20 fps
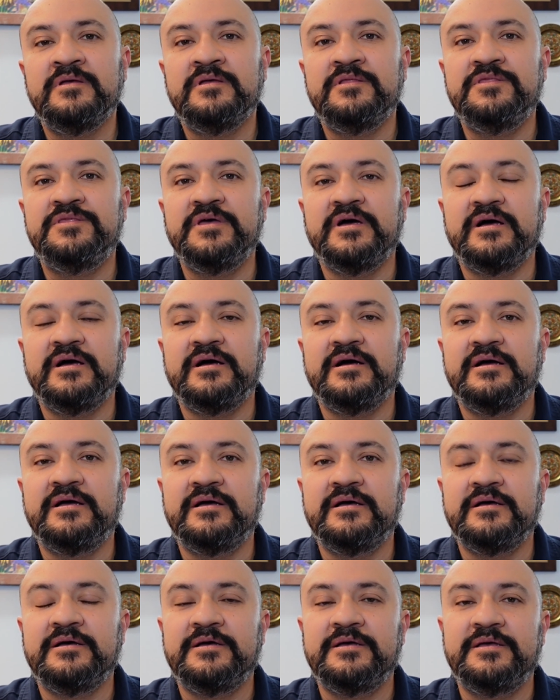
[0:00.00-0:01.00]

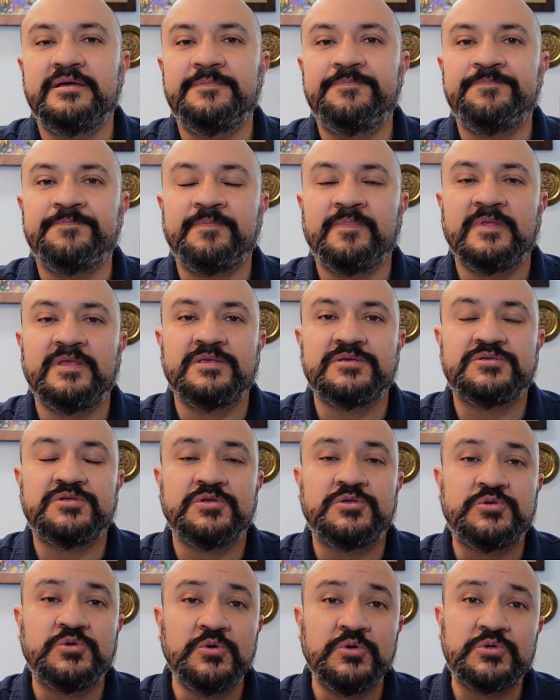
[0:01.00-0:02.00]
the
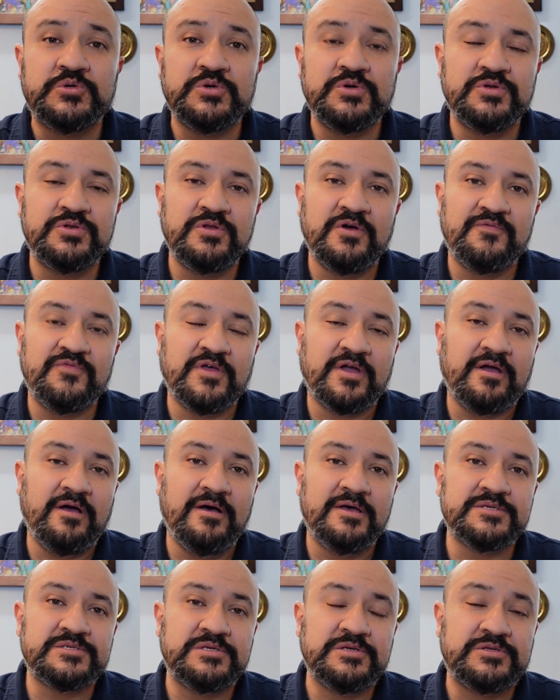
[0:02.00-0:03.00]
institution of the
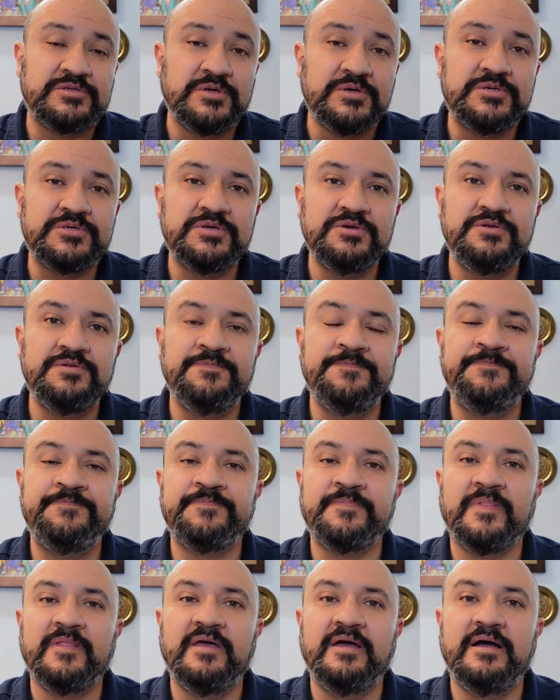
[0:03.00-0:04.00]

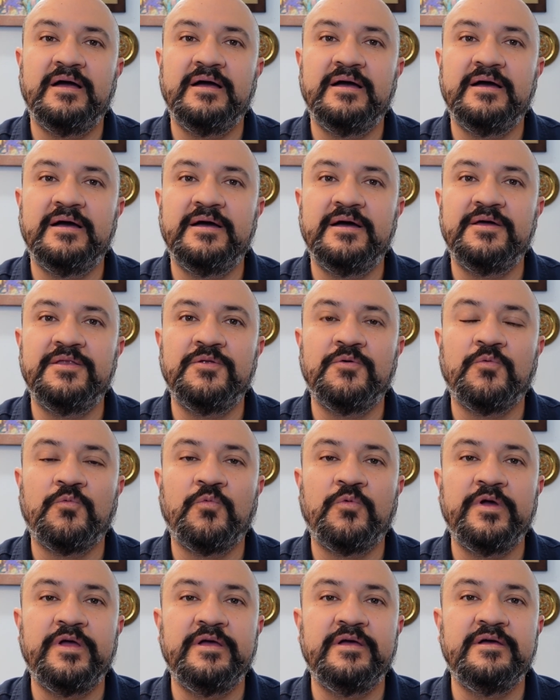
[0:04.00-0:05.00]
Constitution, and
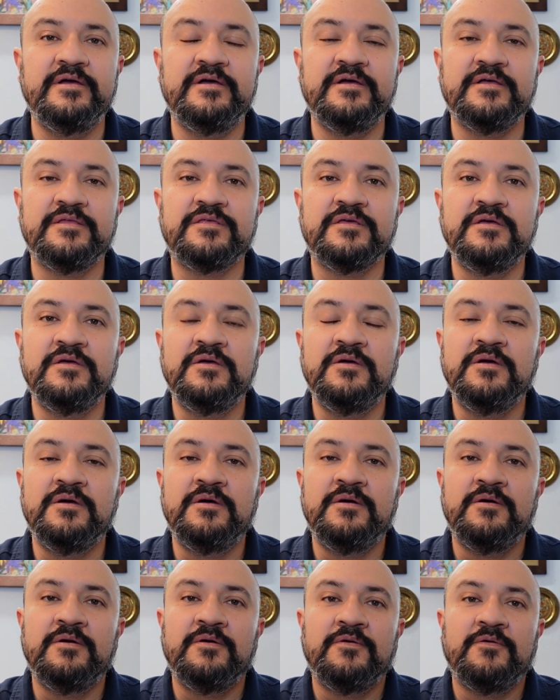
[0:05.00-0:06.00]
with
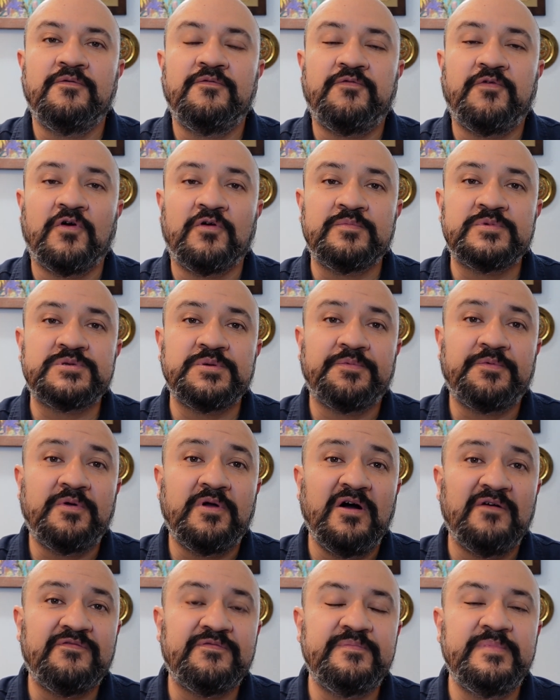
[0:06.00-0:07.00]
forms of
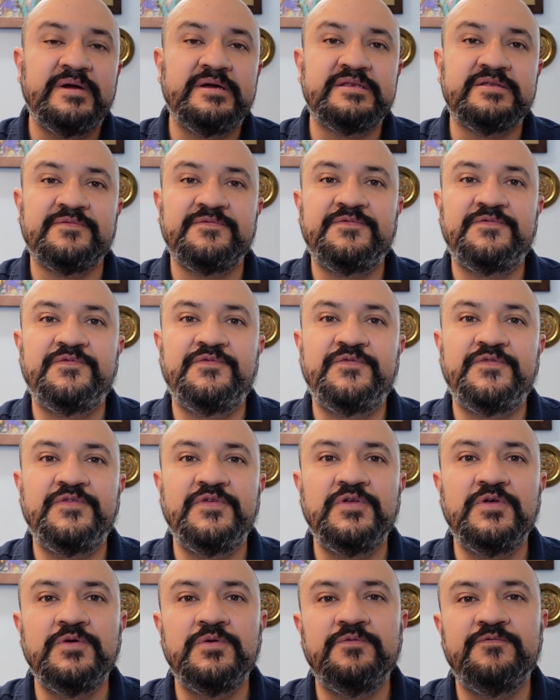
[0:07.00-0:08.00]
government and
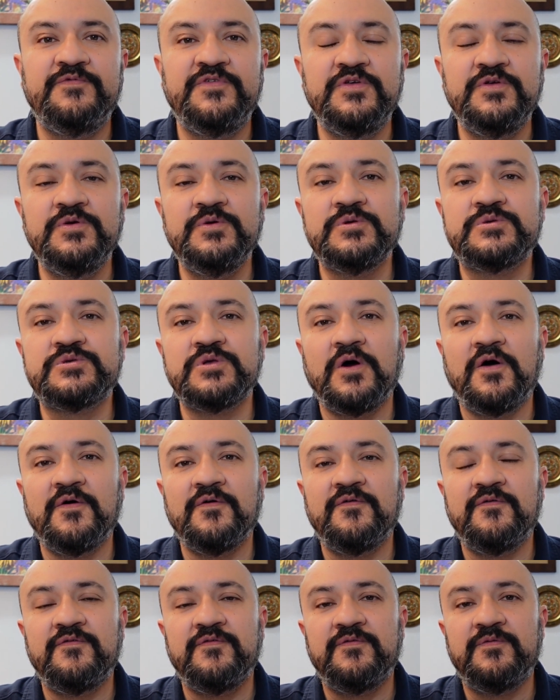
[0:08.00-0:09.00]
views
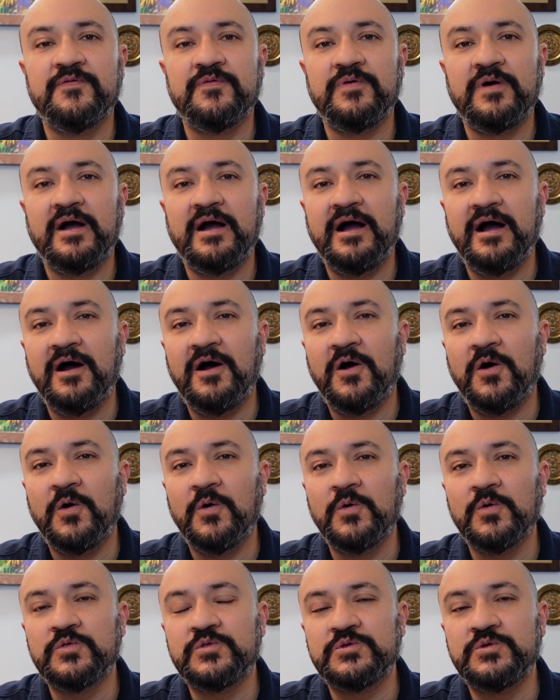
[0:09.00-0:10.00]
of
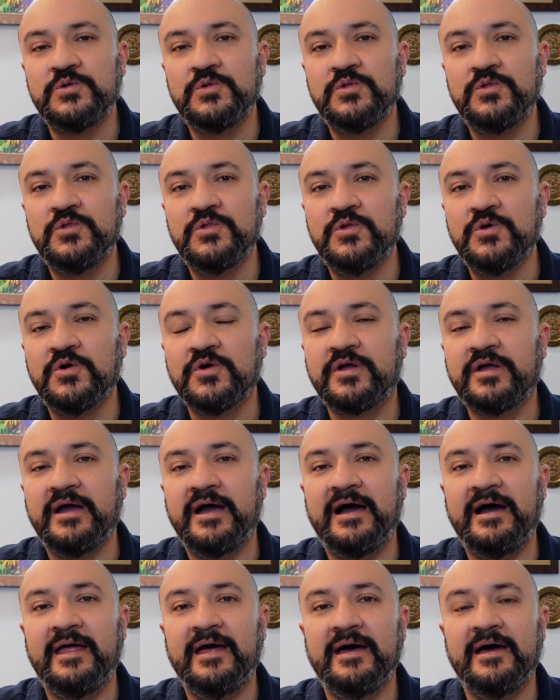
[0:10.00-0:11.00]
how to look
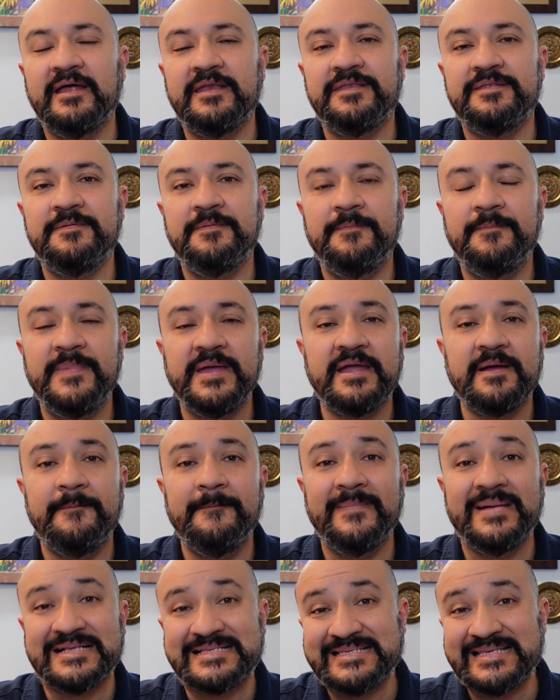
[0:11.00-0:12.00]
at being a
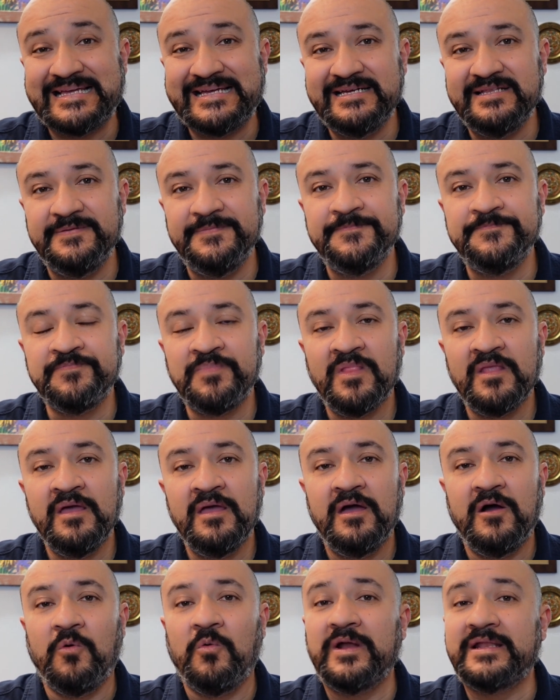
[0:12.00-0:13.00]
Mexican
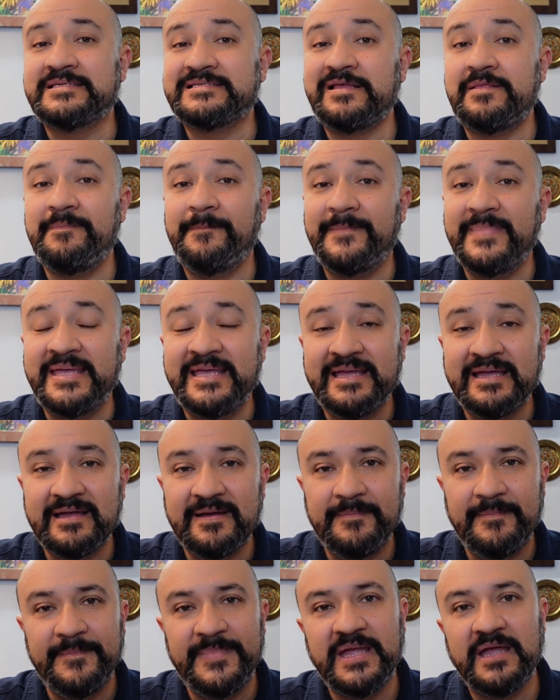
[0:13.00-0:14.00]
and what does it
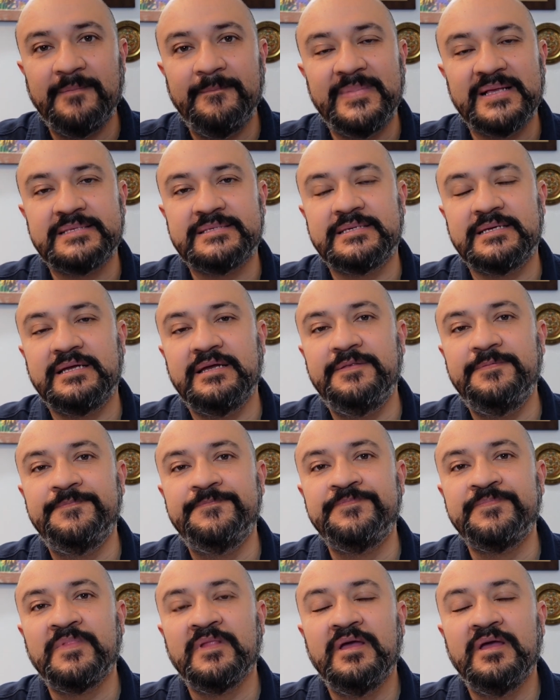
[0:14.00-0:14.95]
mean being a Mexican.